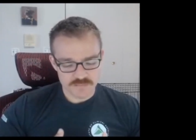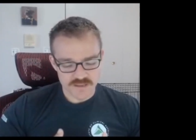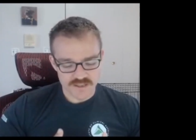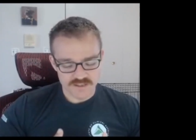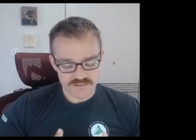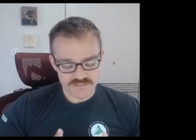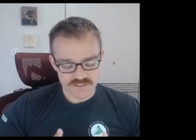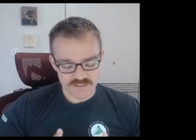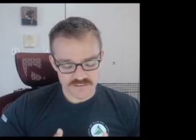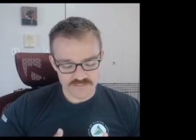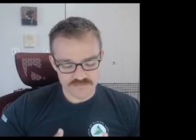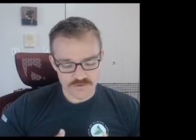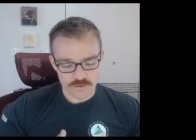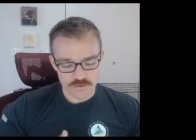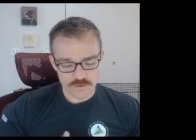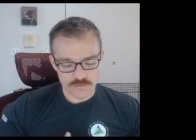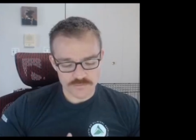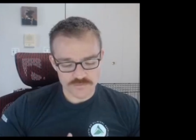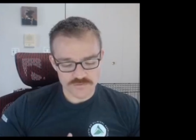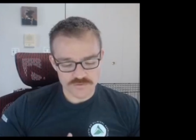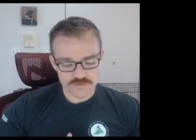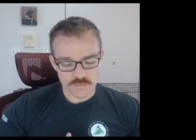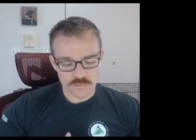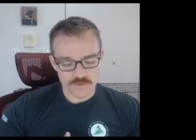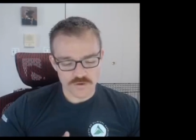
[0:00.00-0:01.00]
based on FOTO
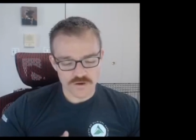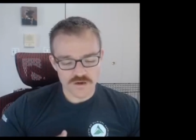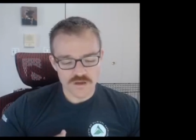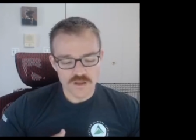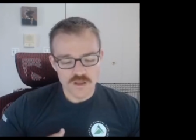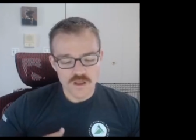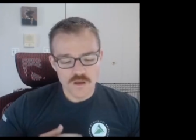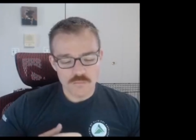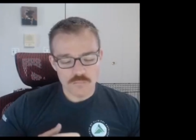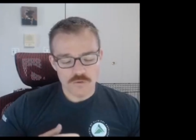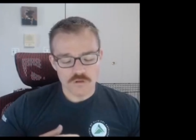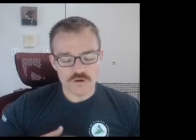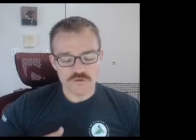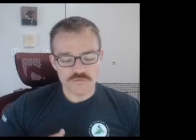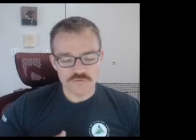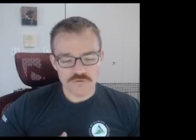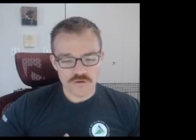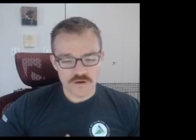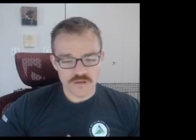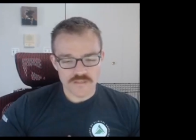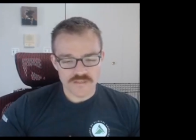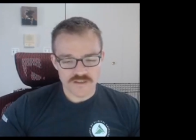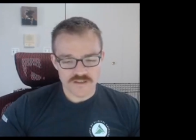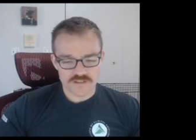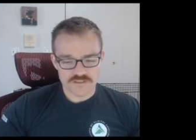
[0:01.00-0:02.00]
score. But
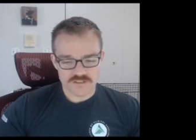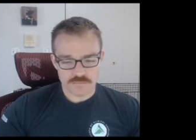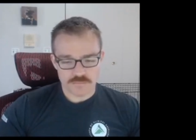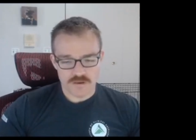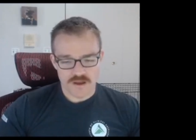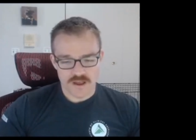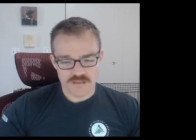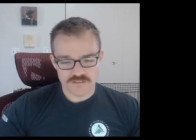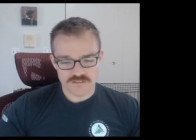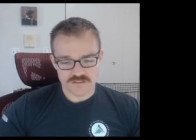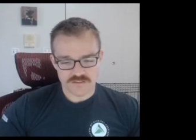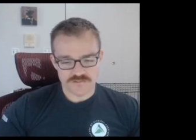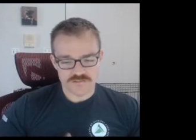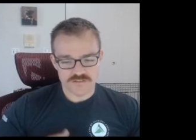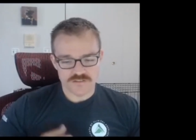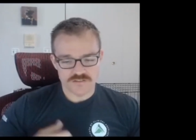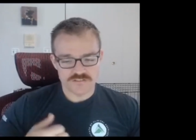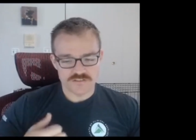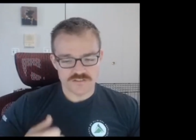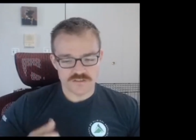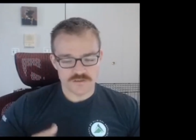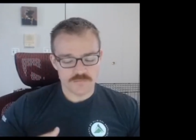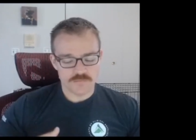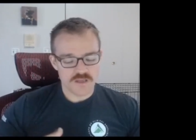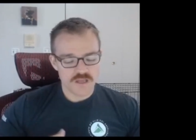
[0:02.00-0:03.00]
overall, I think it's a positive
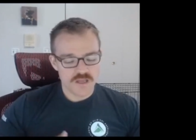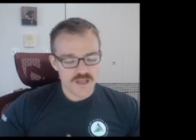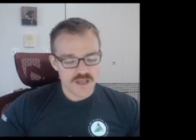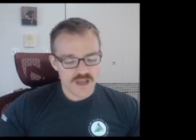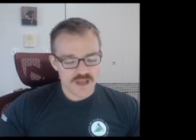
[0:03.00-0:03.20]
system.